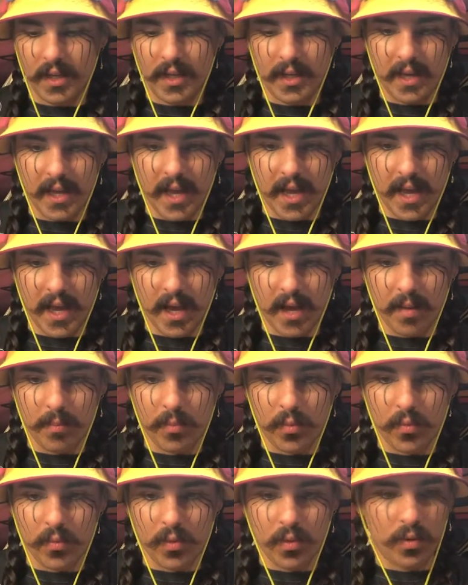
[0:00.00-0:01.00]
Yeah,
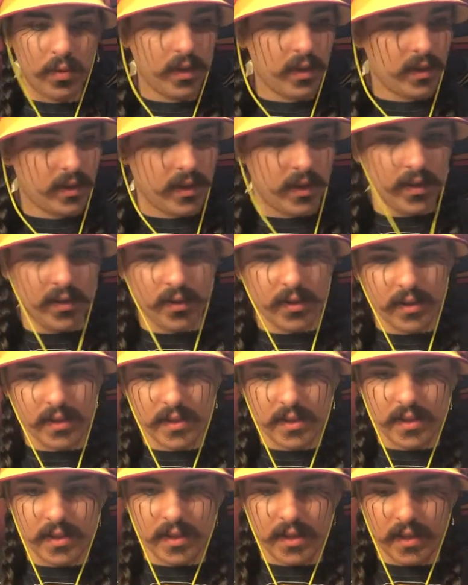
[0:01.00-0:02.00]
Broly leader.
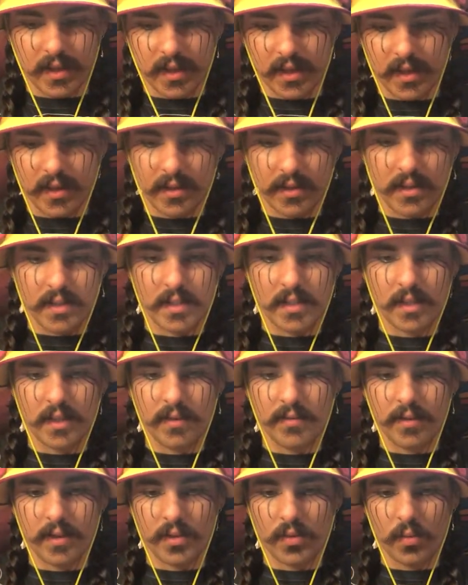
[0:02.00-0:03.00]
This is going to get in a
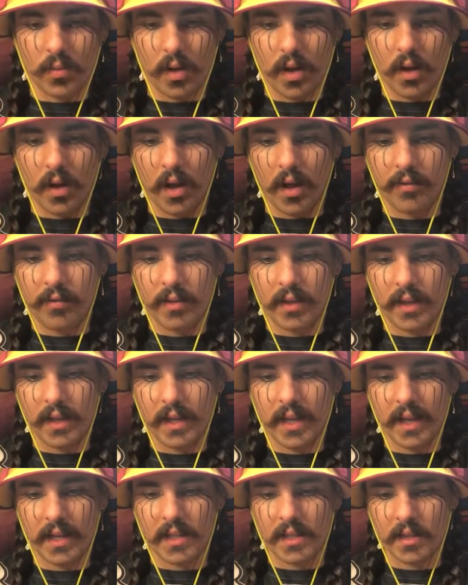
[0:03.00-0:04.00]
sleeve as well. I feel like
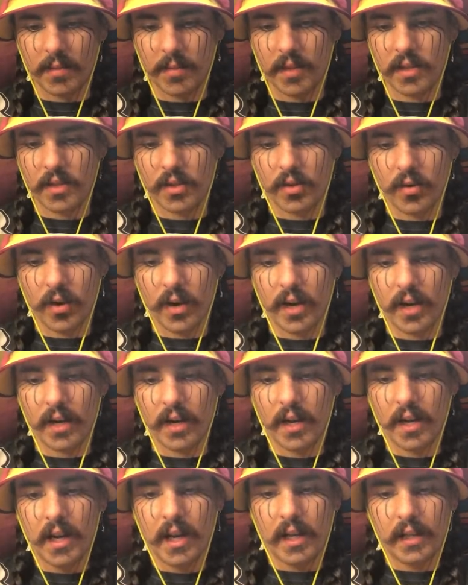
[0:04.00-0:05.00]
getting some of these graded.